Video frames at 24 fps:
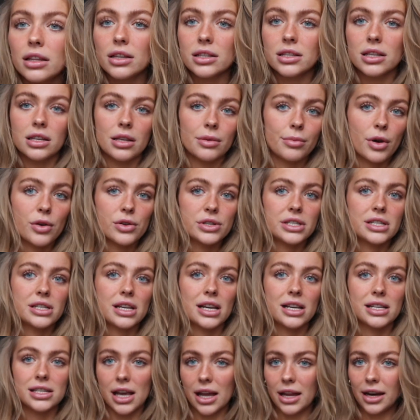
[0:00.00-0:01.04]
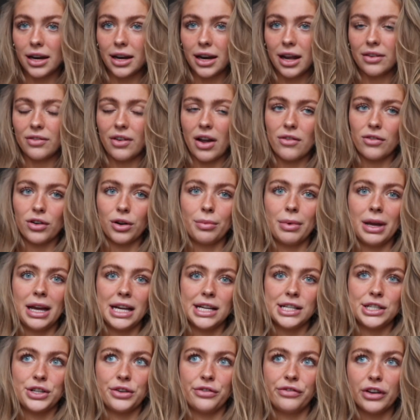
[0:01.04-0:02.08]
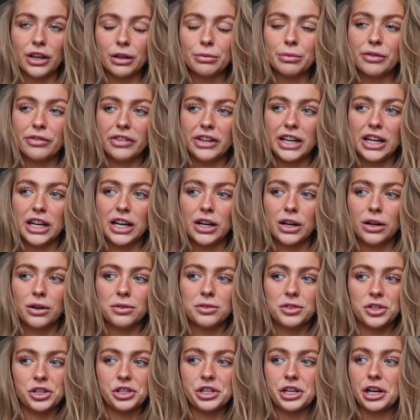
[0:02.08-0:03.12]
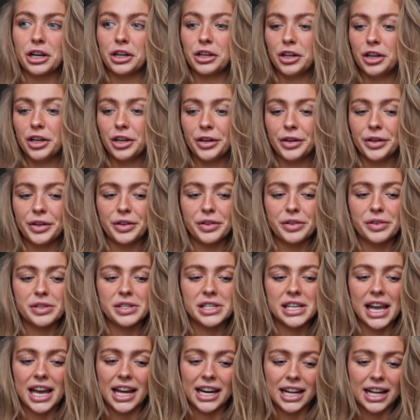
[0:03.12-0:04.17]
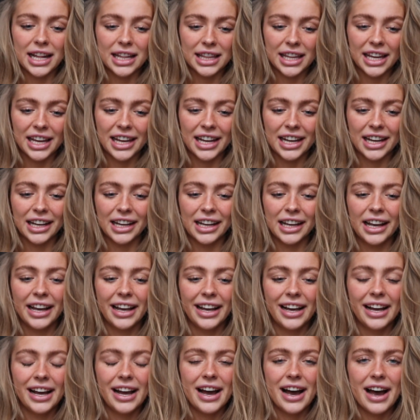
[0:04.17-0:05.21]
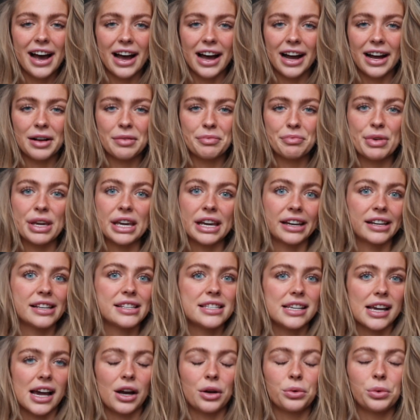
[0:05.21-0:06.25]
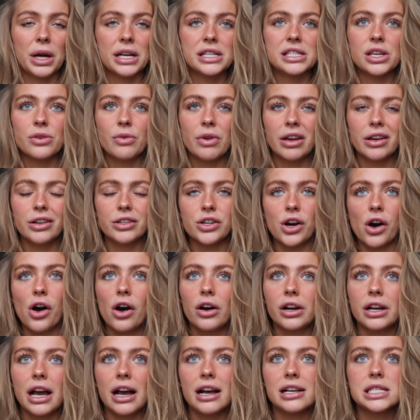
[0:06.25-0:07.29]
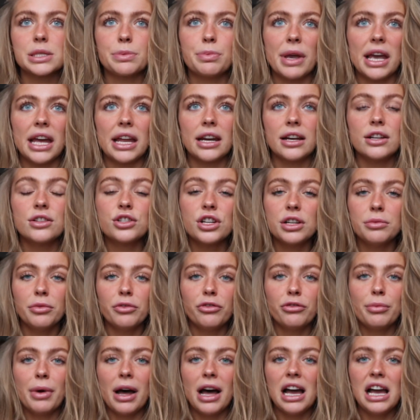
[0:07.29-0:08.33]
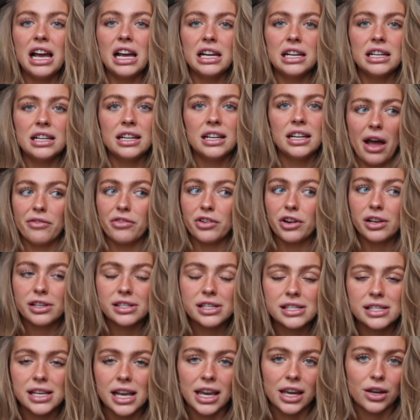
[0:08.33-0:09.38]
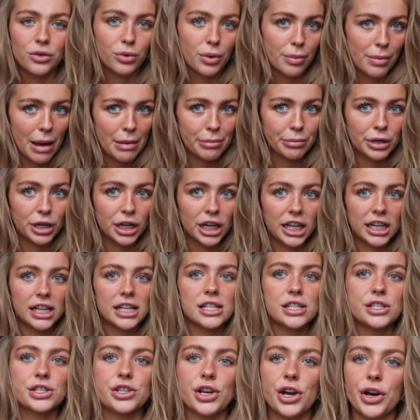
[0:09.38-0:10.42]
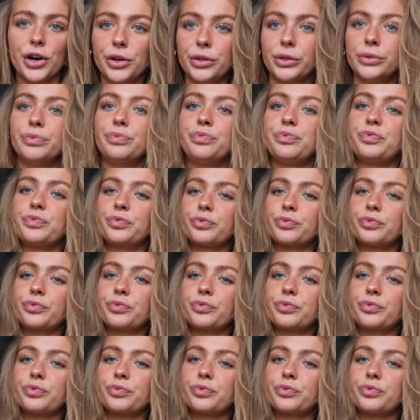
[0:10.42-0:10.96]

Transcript: This is the most excited I've ever been to film a video, to share news, anything. Because yeah, rescuing a dog has been a dream of mine ever since I can remember. So